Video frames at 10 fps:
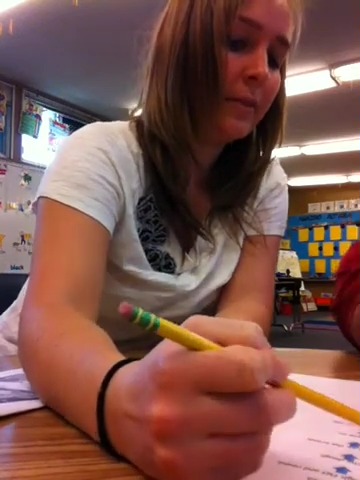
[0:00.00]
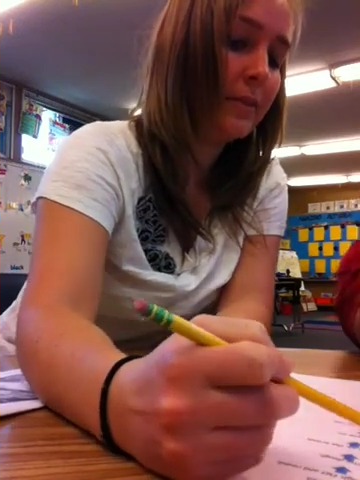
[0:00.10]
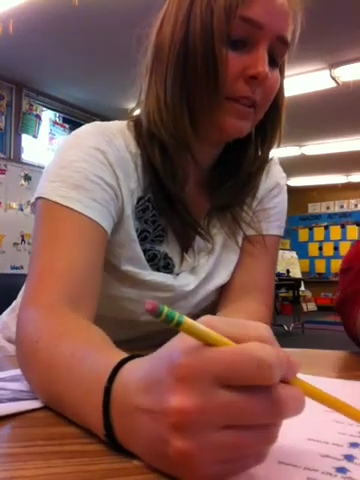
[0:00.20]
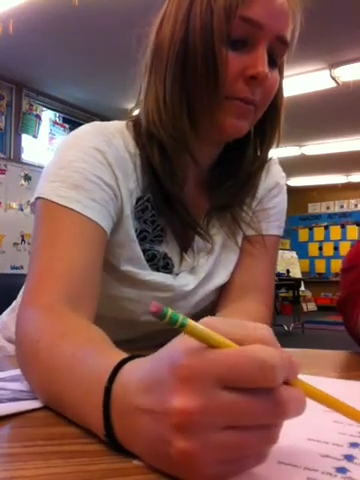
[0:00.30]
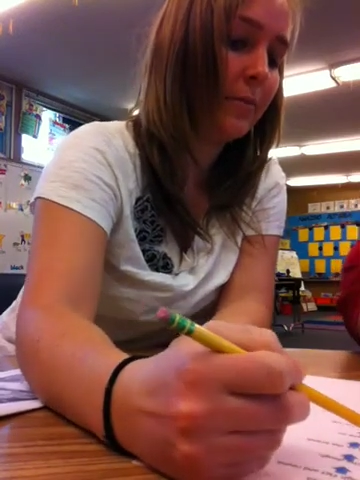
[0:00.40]

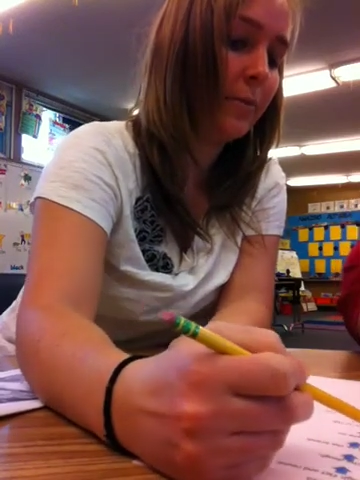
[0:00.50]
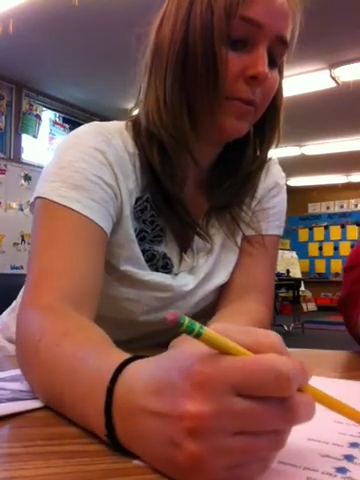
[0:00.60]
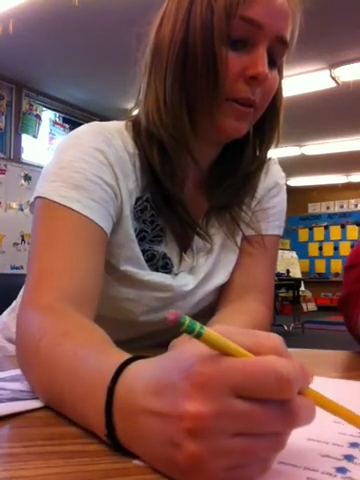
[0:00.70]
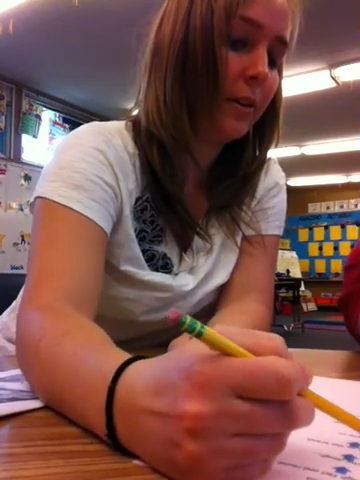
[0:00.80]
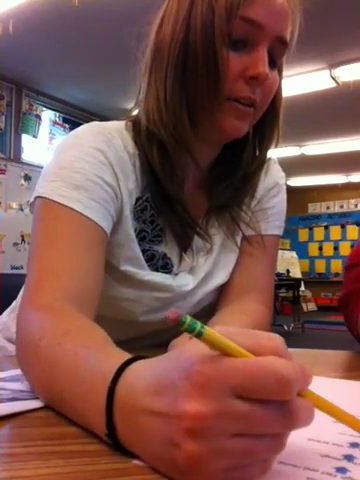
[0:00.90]
Step
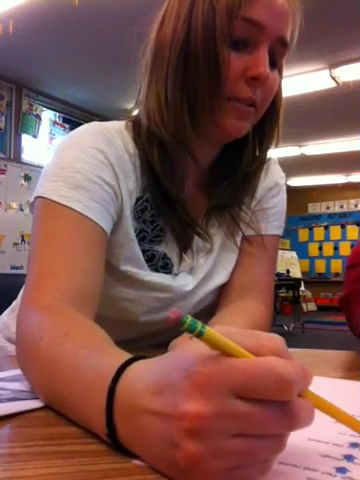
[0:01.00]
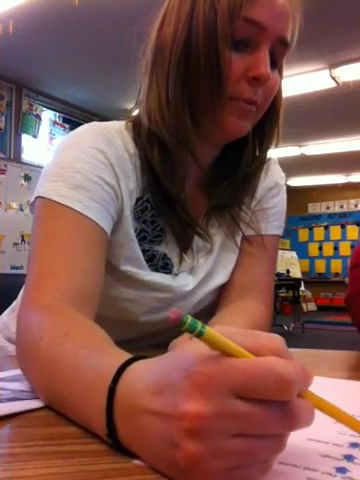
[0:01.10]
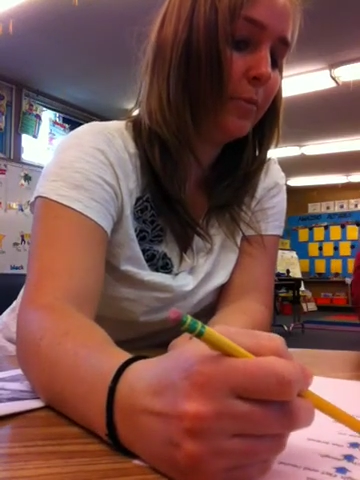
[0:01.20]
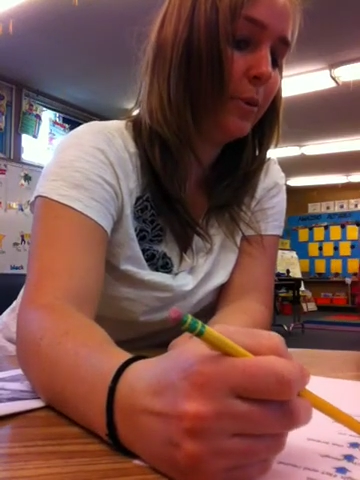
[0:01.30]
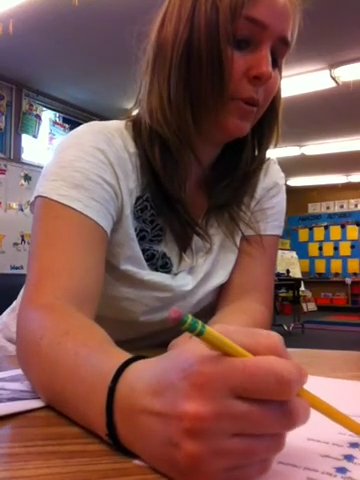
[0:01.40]
4,
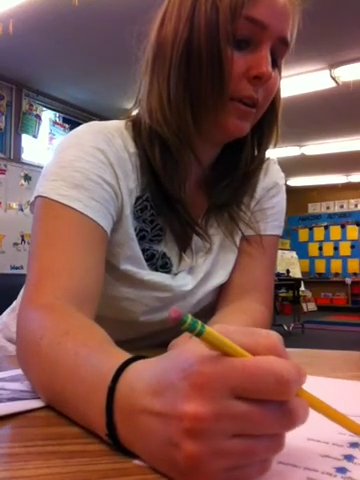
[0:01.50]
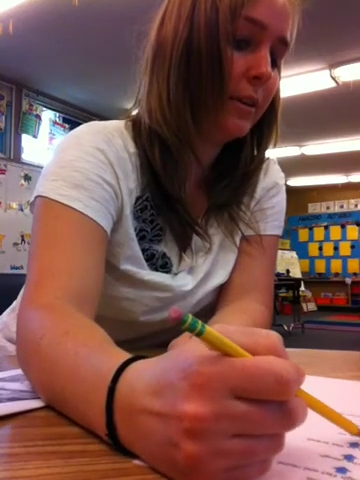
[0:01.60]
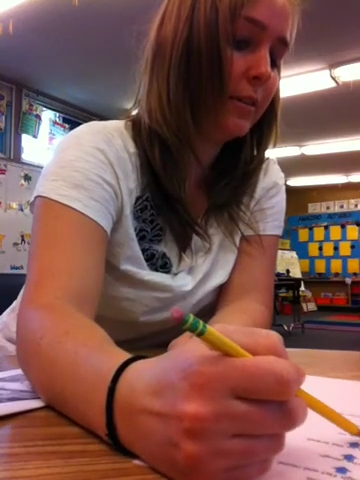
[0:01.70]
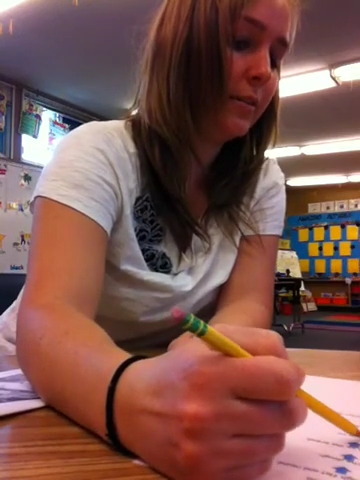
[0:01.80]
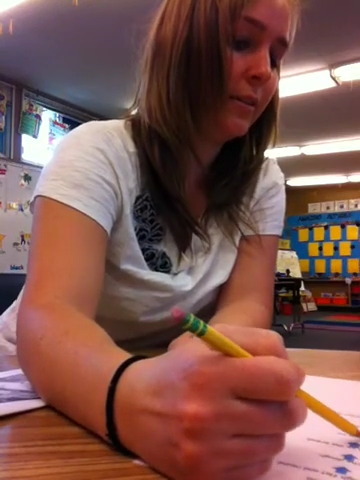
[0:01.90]

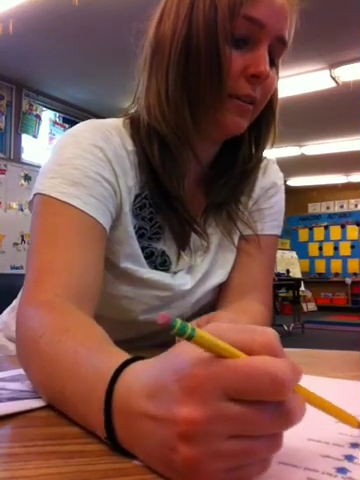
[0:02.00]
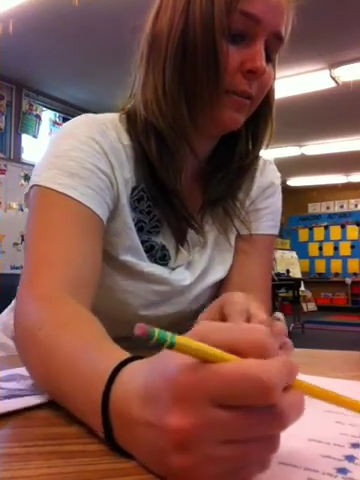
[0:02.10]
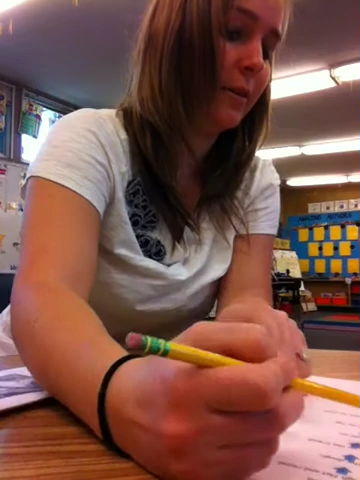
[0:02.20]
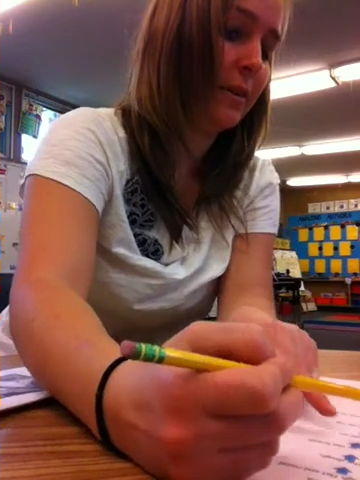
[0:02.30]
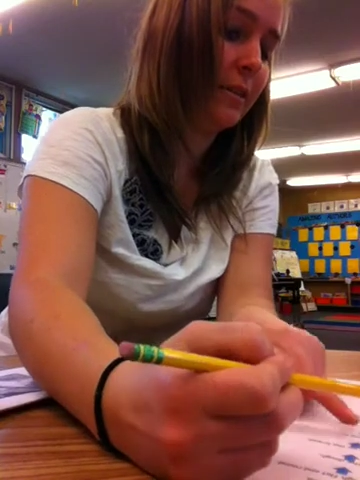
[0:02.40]
put,
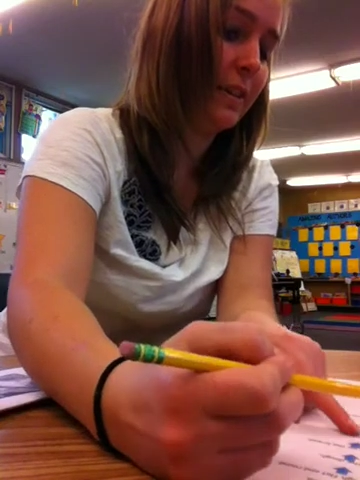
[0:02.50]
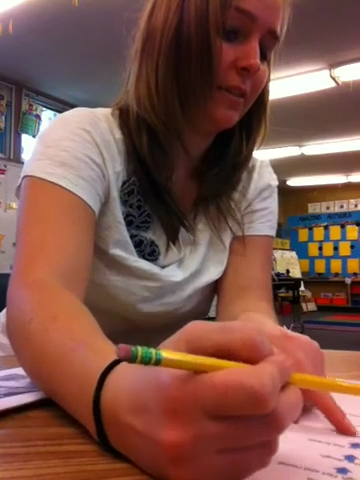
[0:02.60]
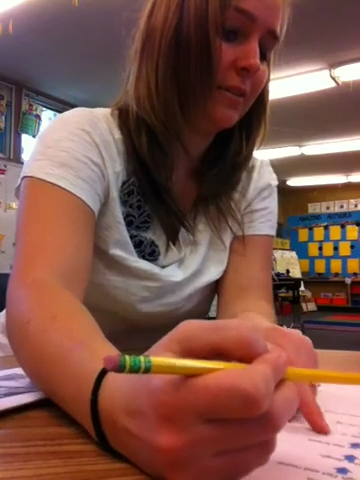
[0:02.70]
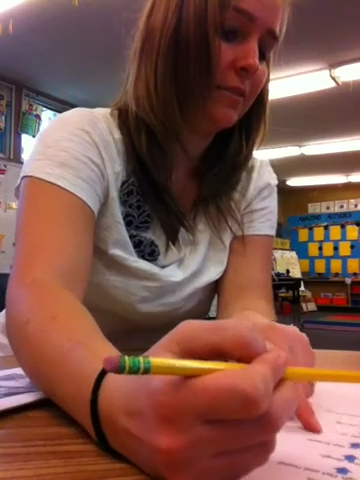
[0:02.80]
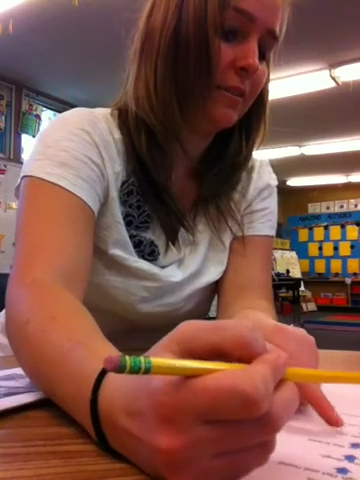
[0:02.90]
what does that
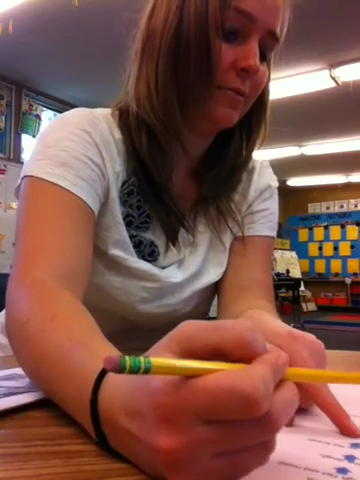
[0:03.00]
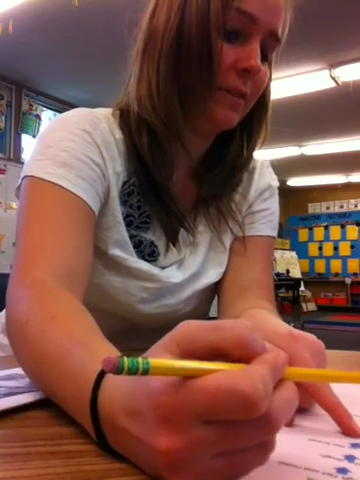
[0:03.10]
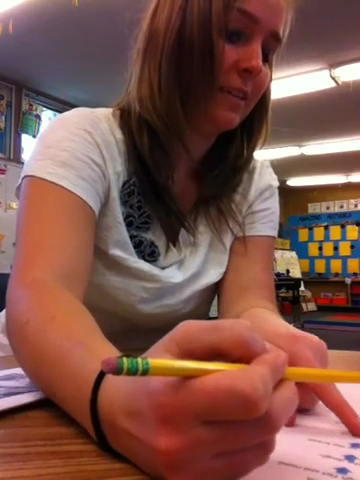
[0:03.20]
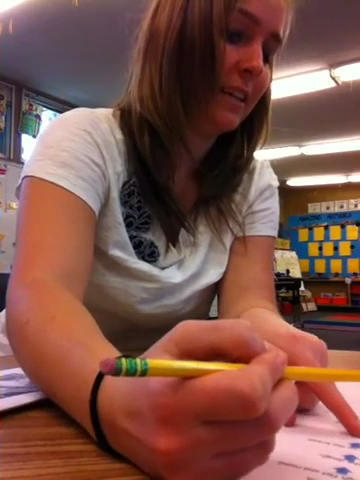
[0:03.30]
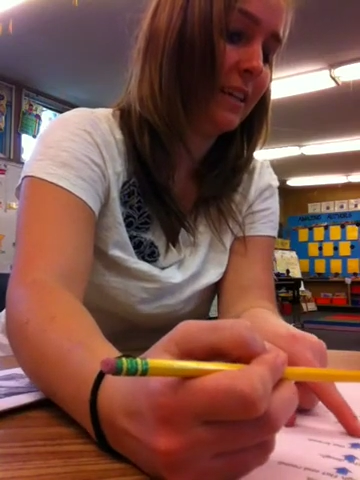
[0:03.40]

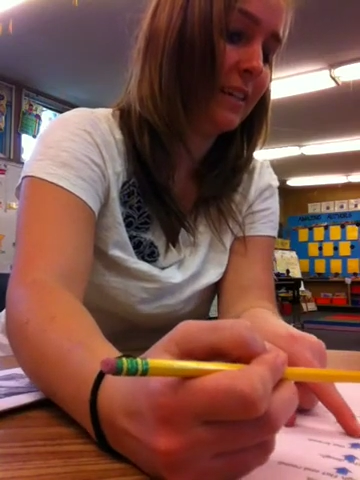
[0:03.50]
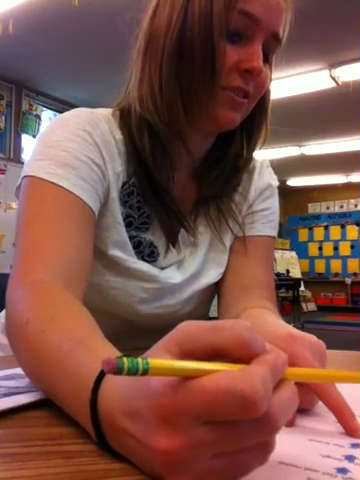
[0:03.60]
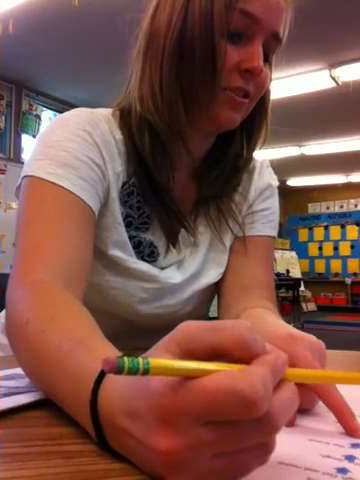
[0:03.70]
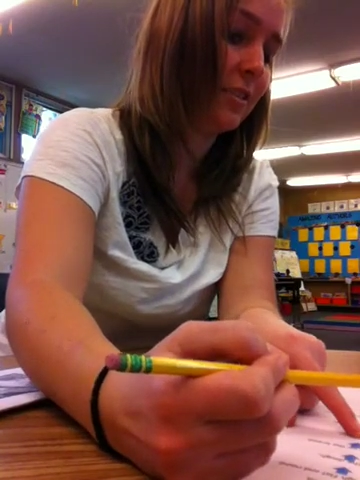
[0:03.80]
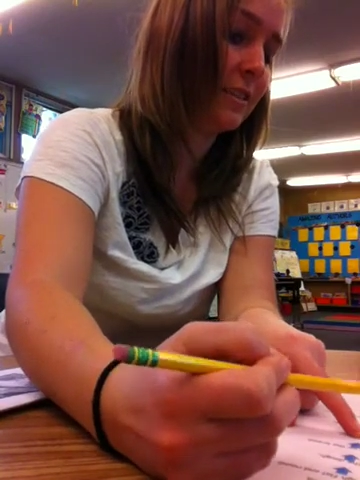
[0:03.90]

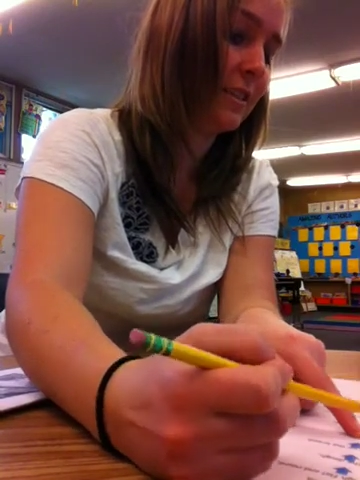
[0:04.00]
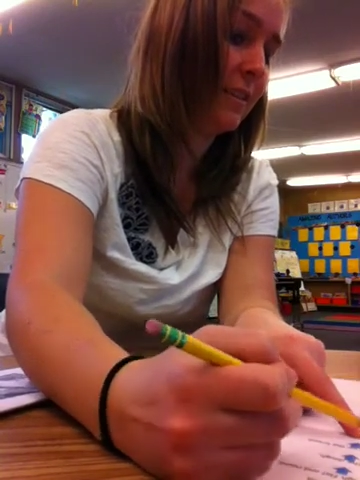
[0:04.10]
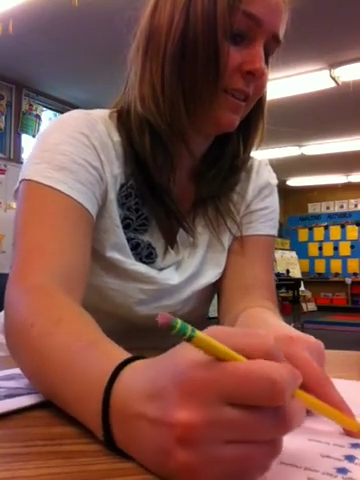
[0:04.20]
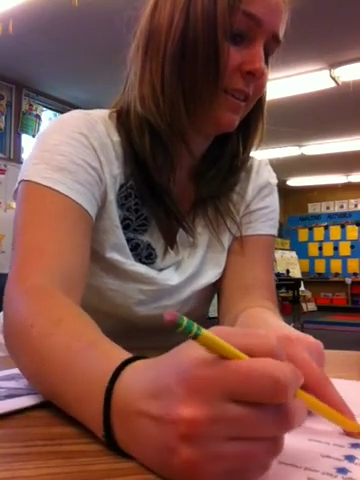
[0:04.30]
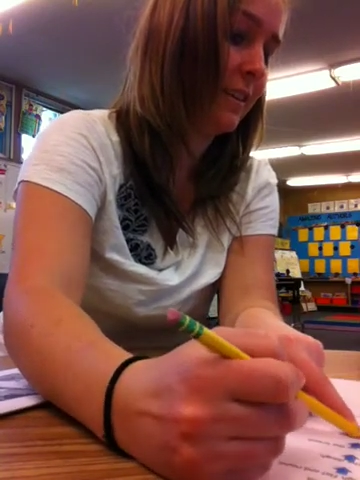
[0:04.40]
chunk say
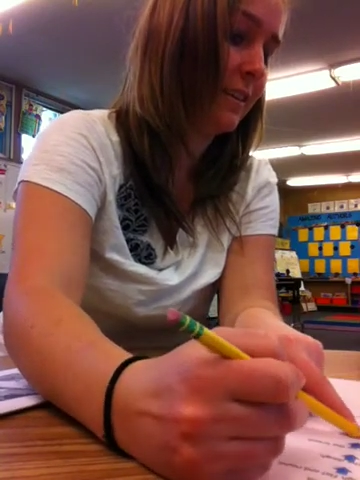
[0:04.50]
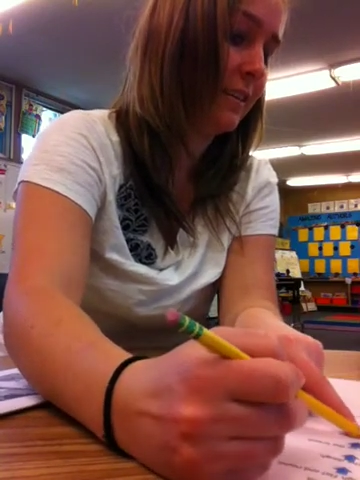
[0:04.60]
right there?